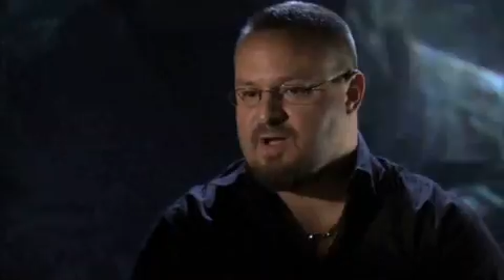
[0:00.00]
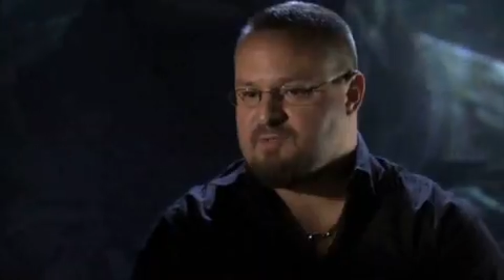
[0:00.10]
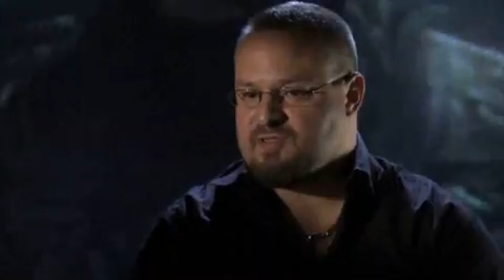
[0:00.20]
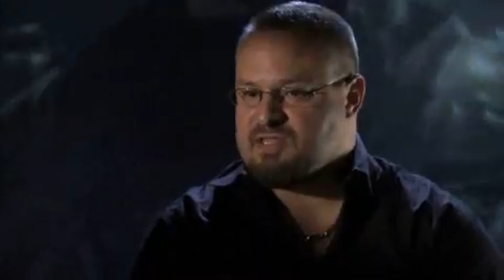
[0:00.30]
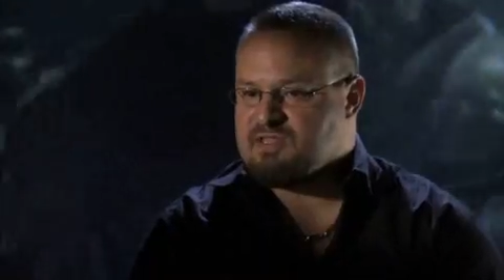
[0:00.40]

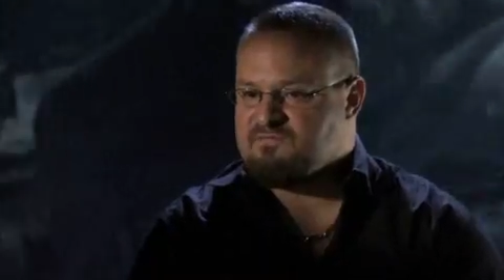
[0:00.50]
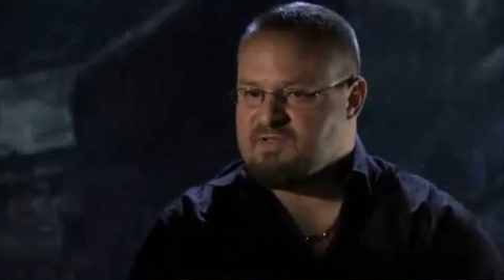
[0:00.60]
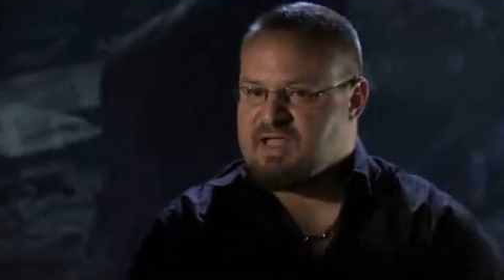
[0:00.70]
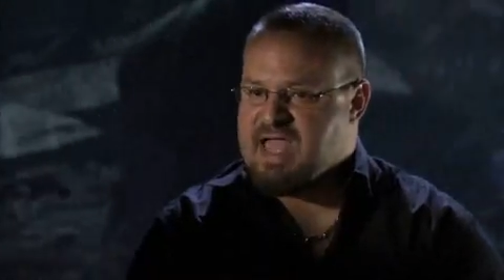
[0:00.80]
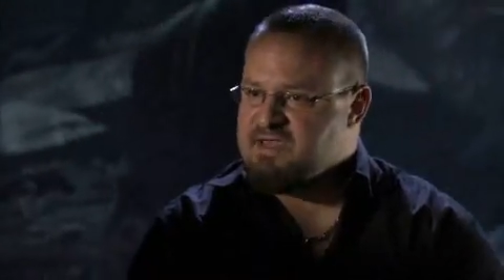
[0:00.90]
weapons need to
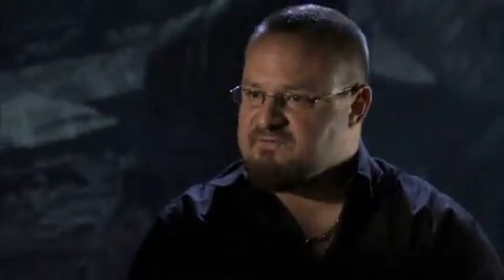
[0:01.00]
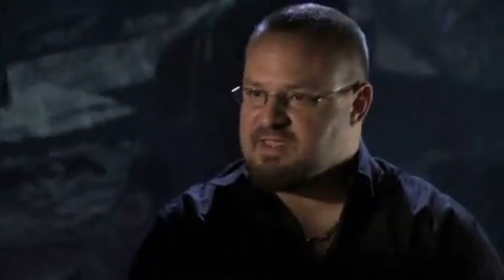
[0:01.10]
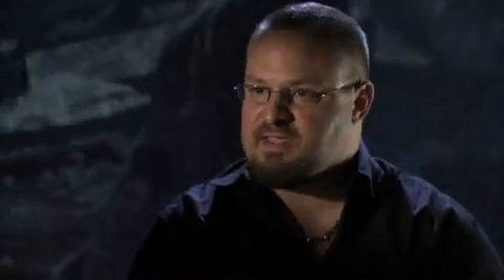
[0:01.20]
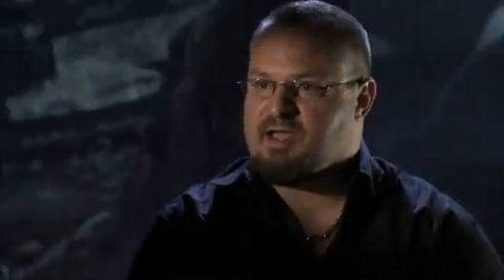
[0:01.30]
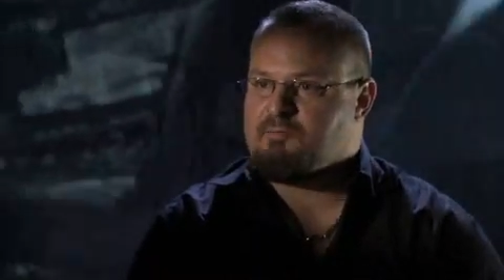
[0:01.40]
feel
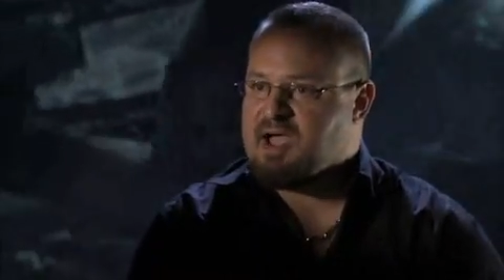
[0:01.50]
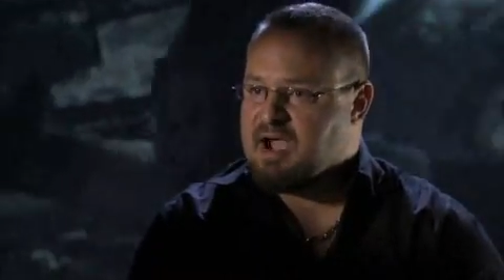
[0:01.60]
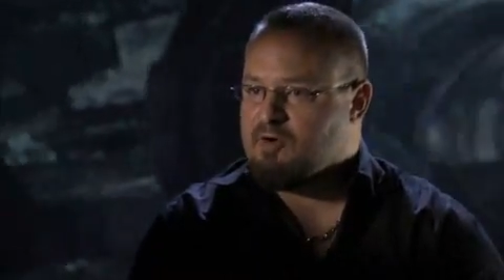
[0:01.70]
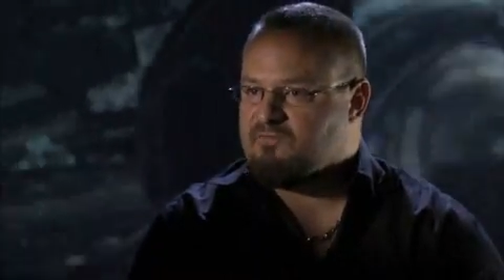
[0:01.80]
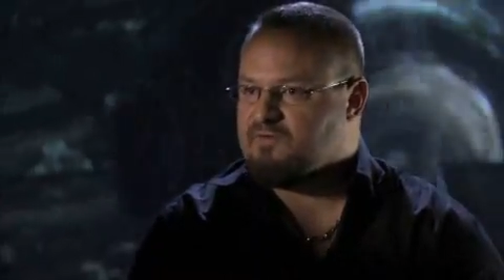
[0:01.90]
heavy and
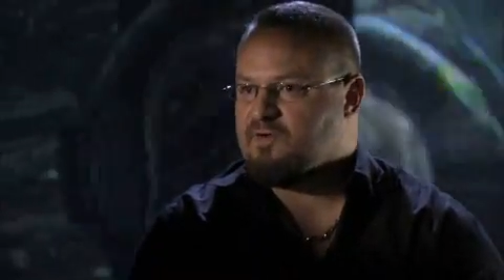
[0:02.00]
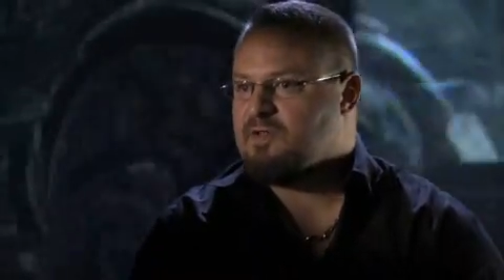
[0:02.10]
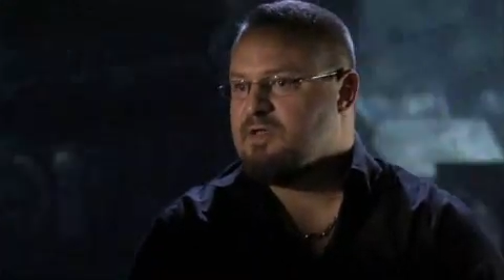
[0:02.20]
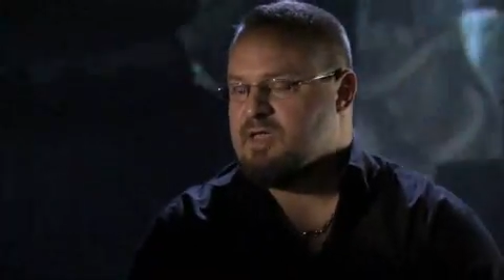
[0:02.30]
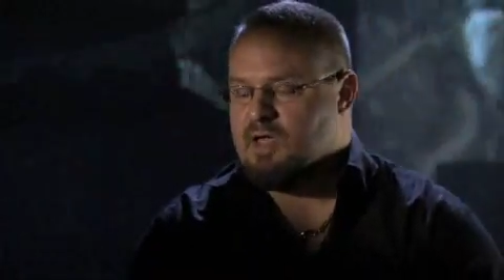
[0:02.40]
powerful,
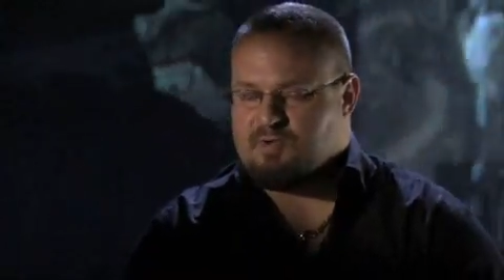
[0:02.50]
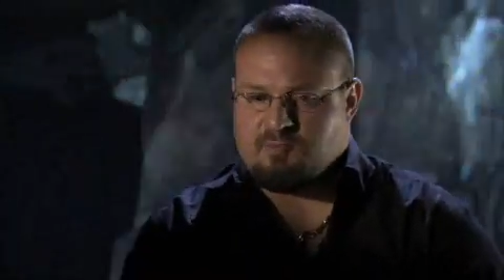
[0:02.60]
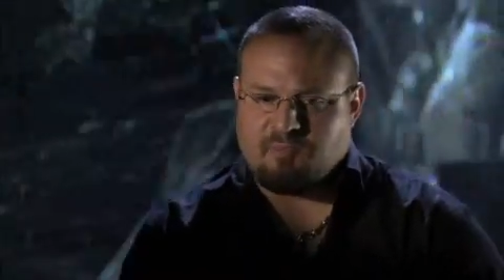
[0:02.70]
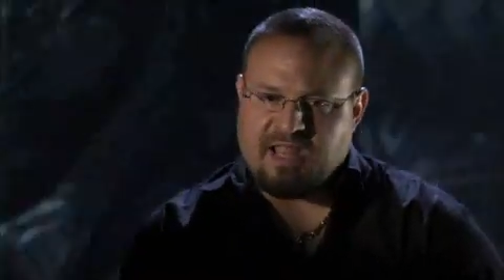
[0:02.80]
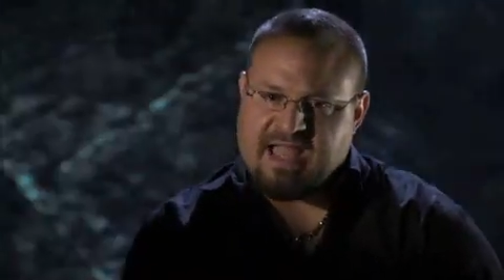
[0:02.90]
and when you
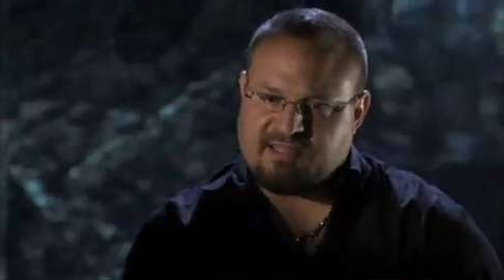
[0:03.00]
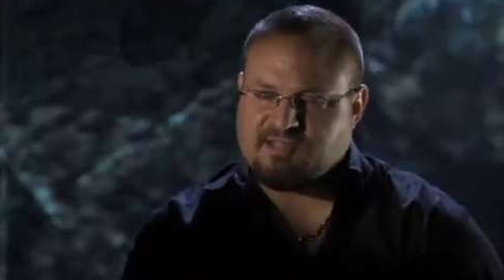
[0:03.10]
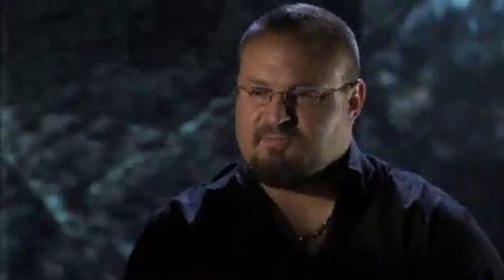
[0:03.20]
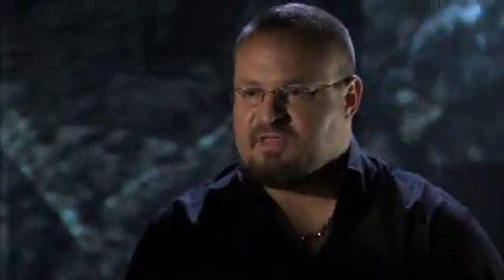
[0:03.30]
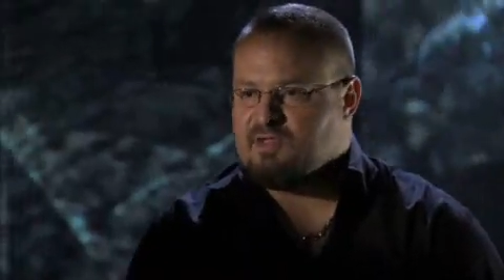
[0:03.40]
blast
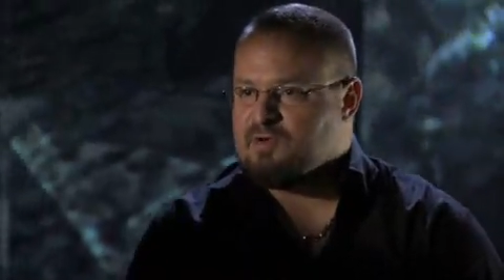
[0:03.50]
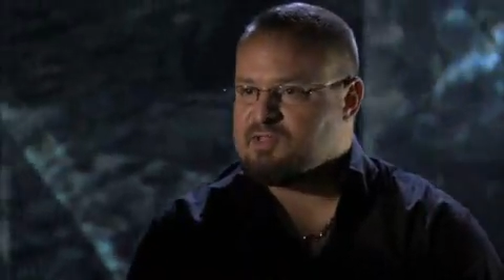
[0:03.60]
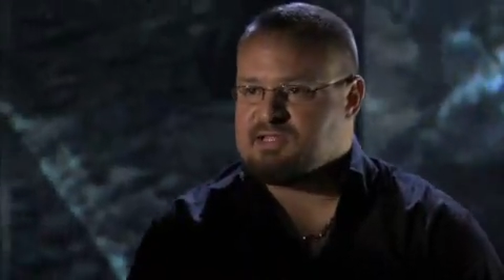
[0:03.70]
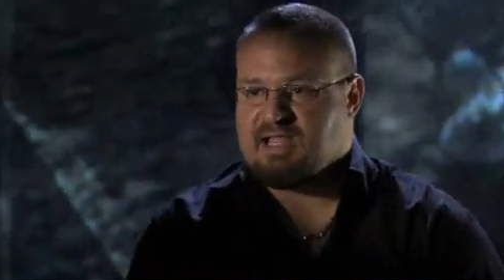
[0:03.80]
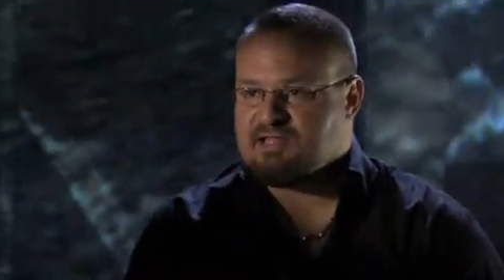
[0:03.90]
something, you want
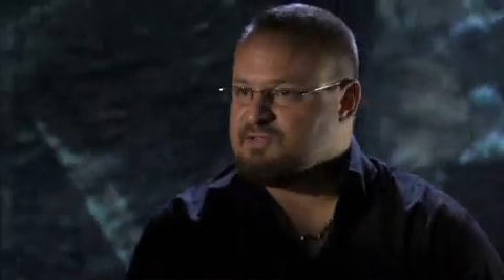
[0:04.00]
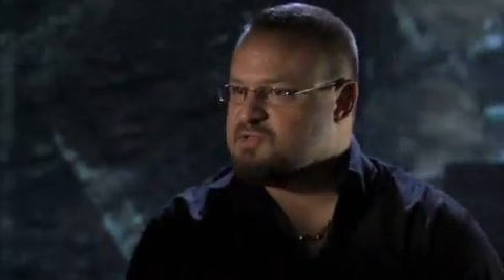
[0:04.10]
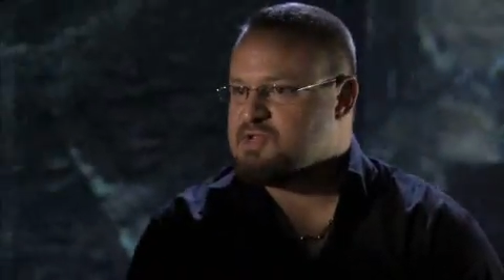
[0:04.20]
to see lots of